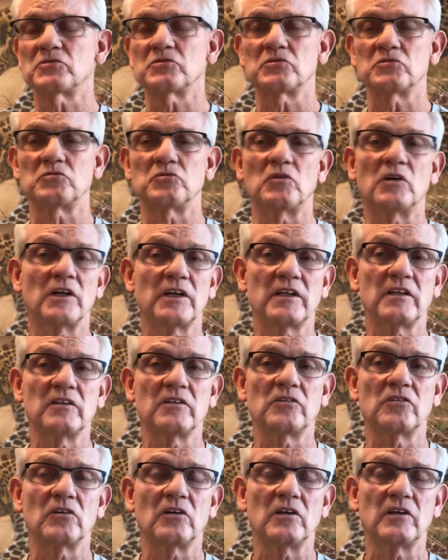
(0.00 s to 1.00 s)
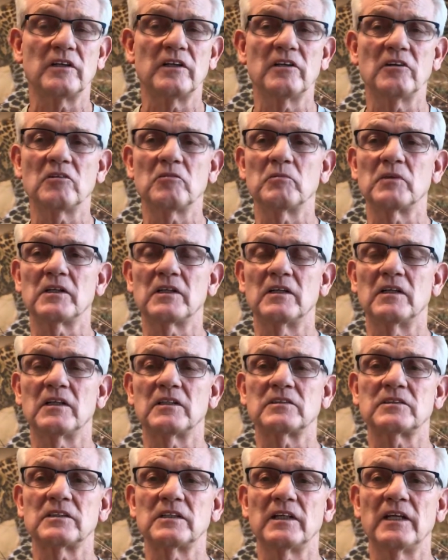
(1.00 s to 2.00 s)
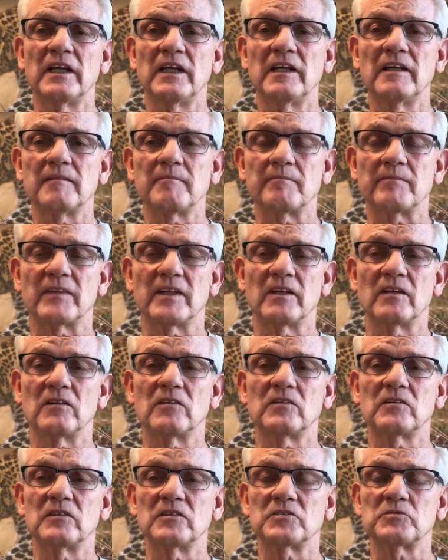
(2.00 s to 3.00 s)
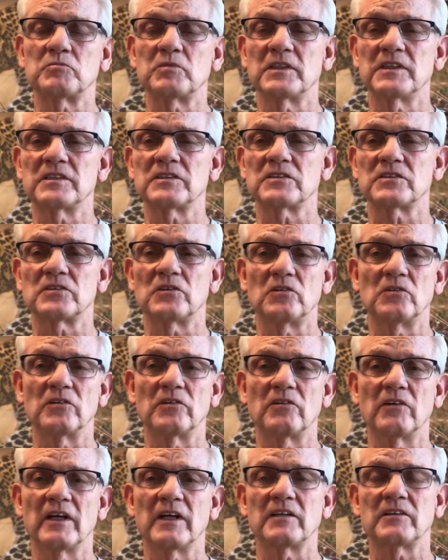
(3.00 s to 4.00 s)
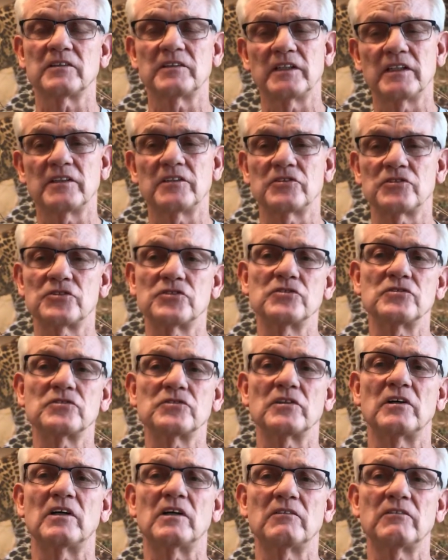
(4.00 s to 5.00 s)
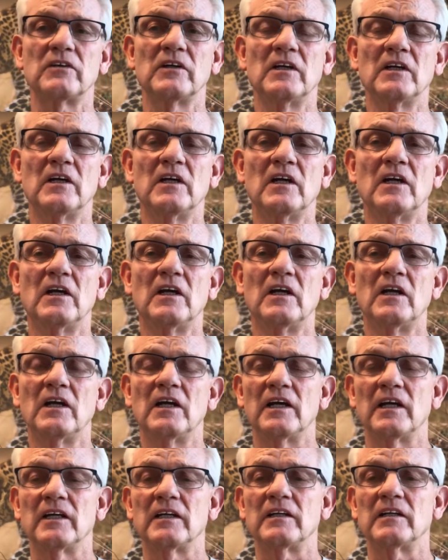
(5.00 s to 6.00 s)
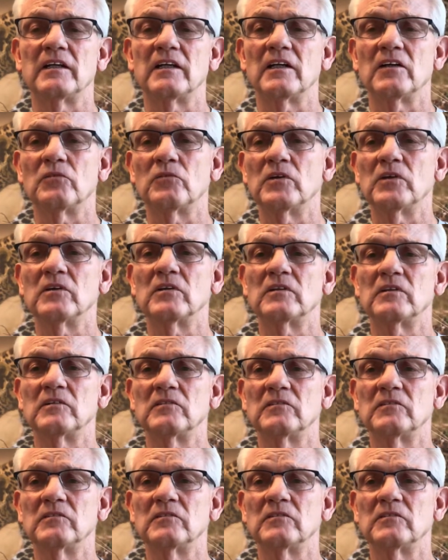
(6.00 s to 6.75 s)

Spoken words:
was wanting to draw near, but God said, hey, you know, this place is holy ground, take your shoes off, and we'll